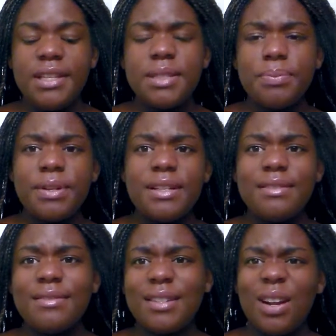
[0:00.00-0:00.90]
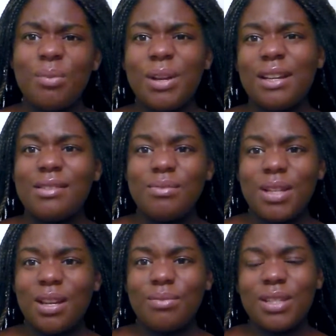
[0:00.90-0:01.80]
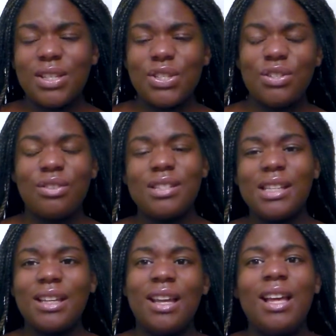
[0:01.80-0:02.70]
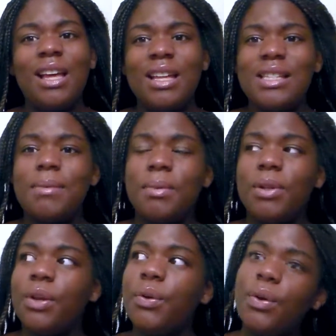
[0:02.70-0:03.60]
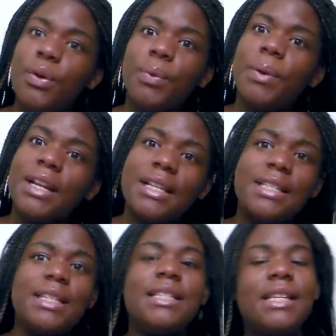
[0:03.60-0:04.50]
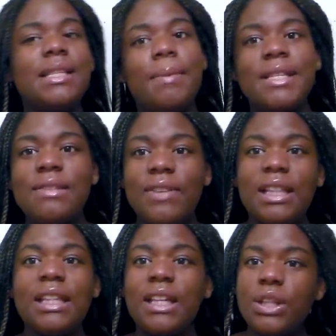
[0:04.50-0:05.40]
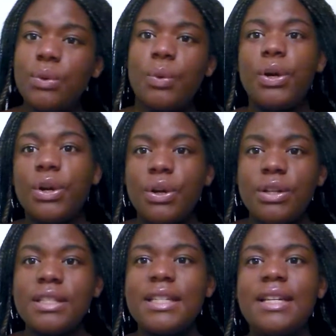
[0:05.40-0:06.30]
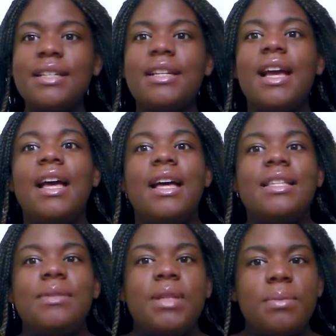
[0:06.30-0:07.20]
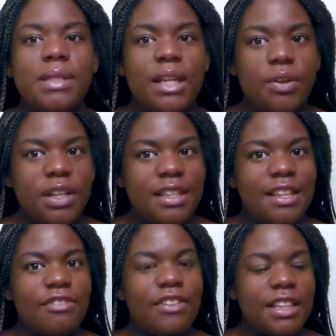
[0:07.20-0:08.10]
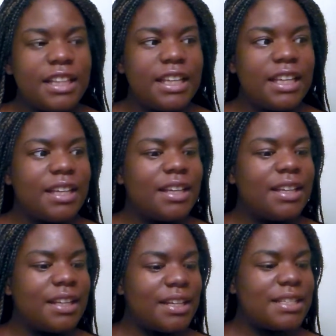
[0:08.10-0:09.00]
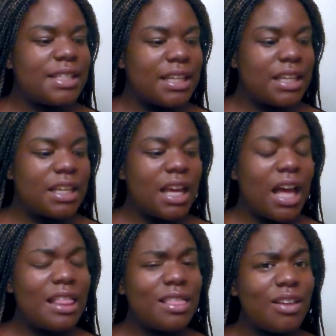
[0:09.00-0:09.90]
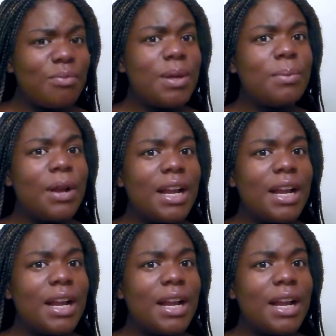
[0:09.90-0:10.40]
it's pretty heartbreaking sometimes, because, you know, it's like some people are like, oh, pregnancy is like the best feeling in the world, and sometimes I don't get that feeling, and it's like, I love being